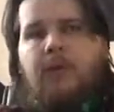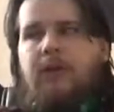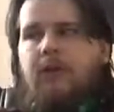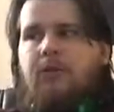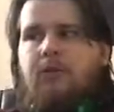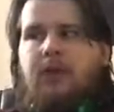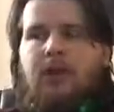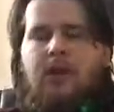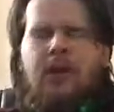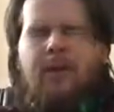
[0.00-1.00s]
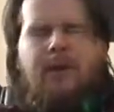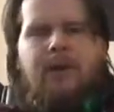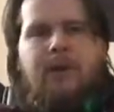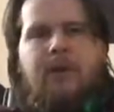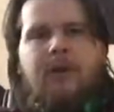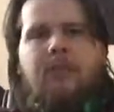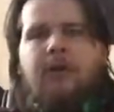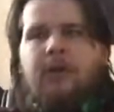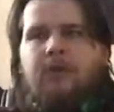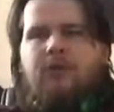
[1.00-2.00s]
We don't avoid them.
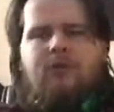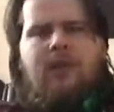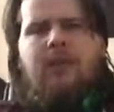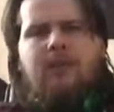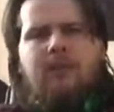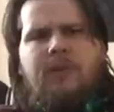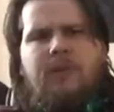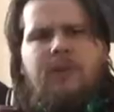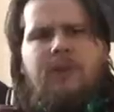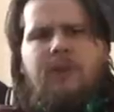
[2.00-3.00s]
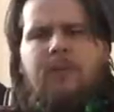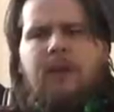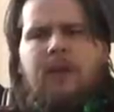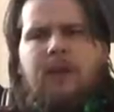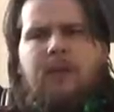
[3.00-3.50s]
We don't treat them differently. We